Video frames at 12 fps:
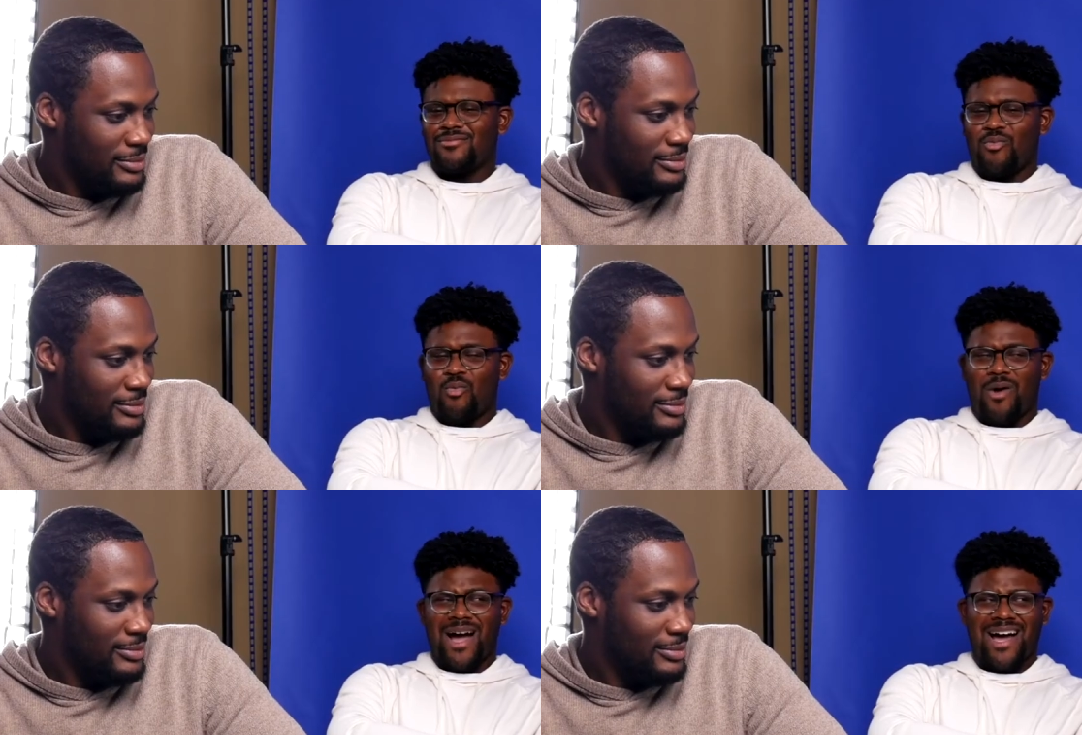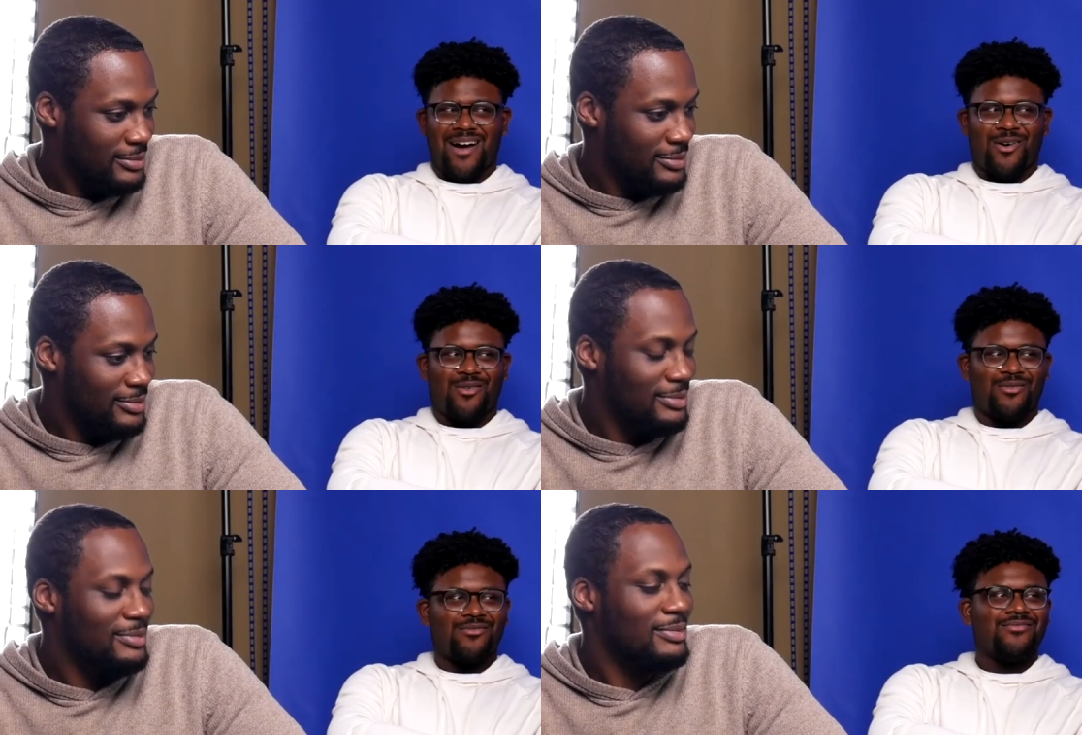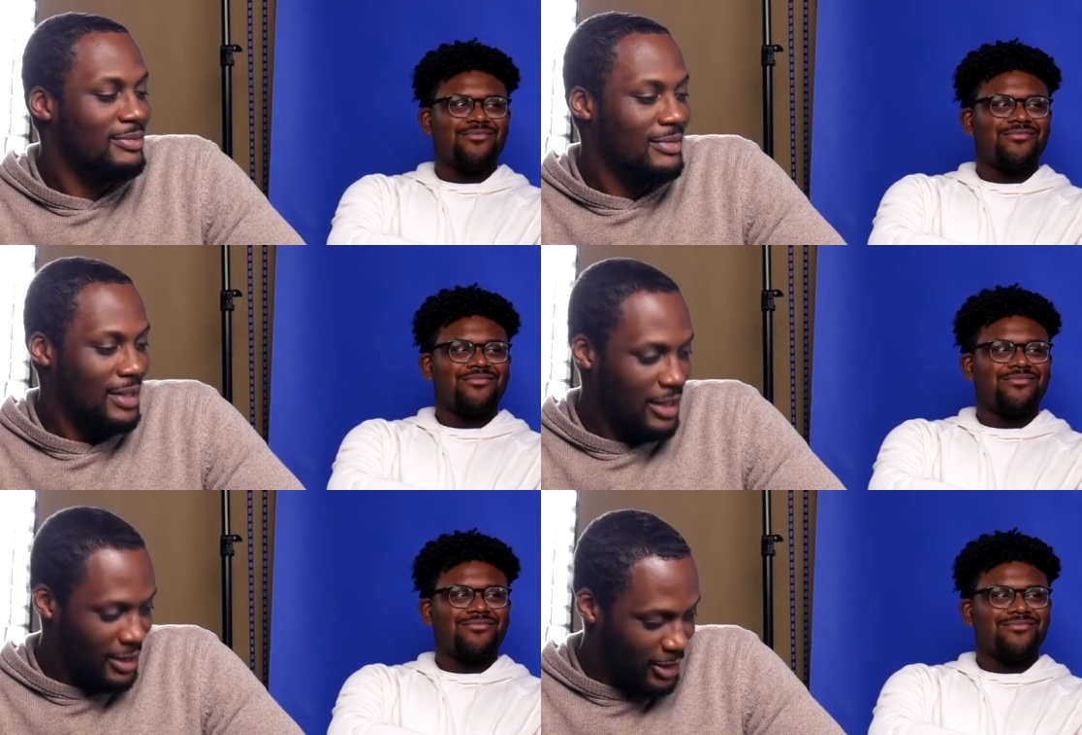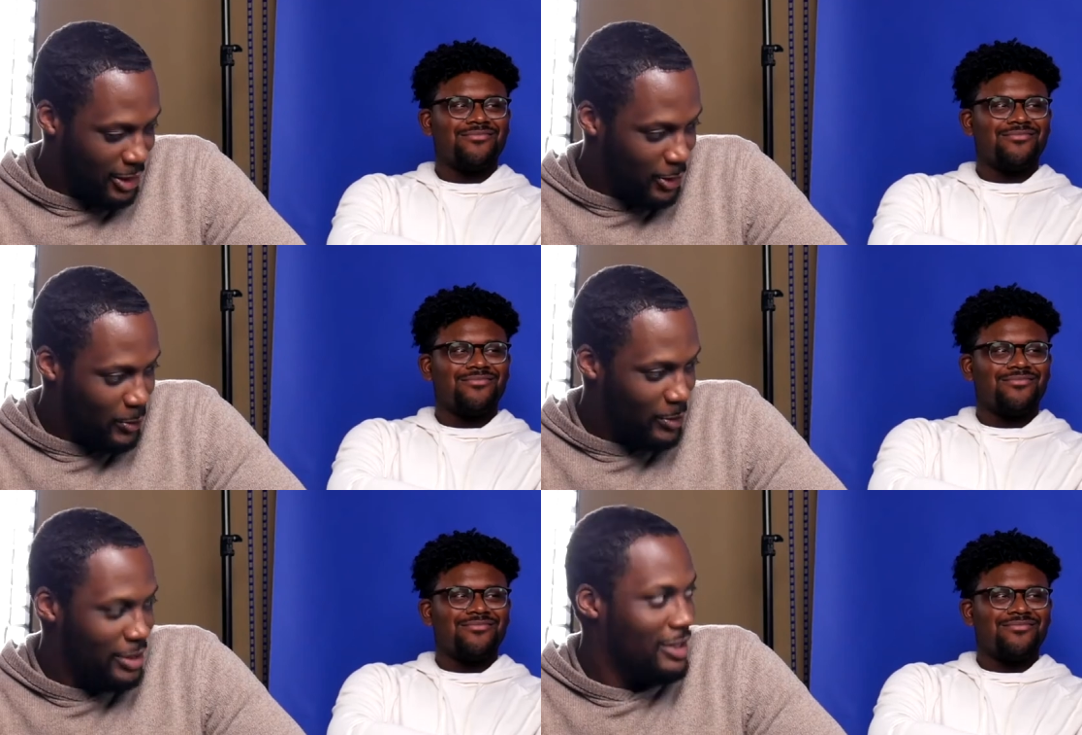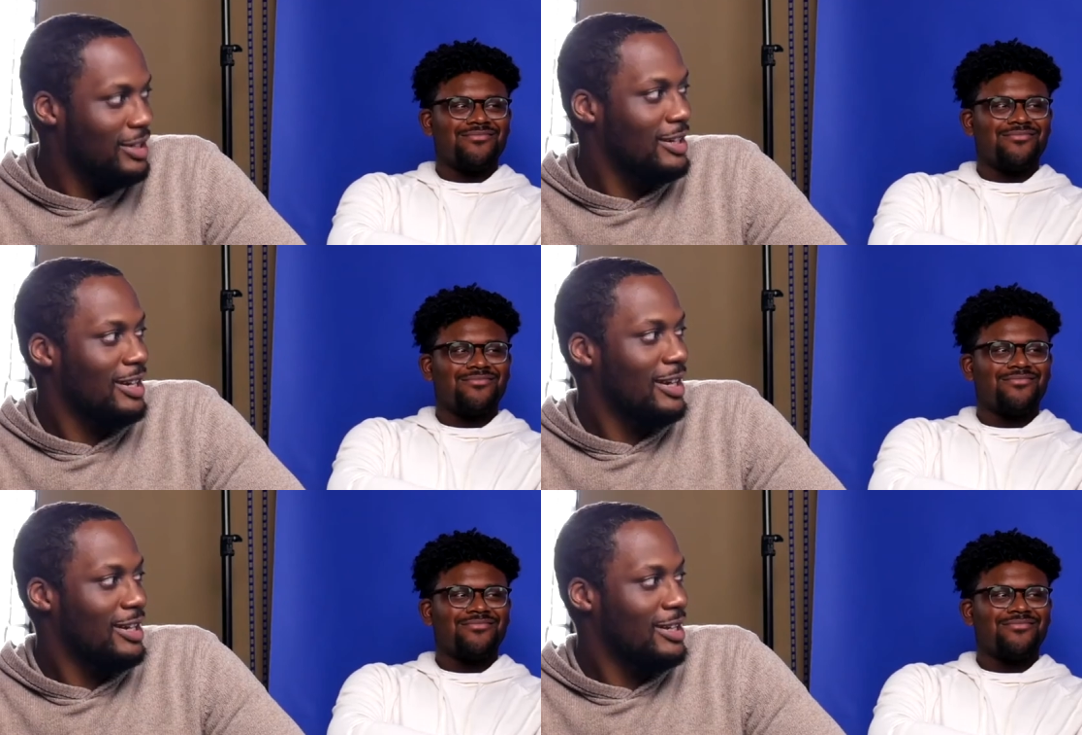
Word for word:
Speaker 1: Wow.
Speaker 2: Yeah, that's not bad, right?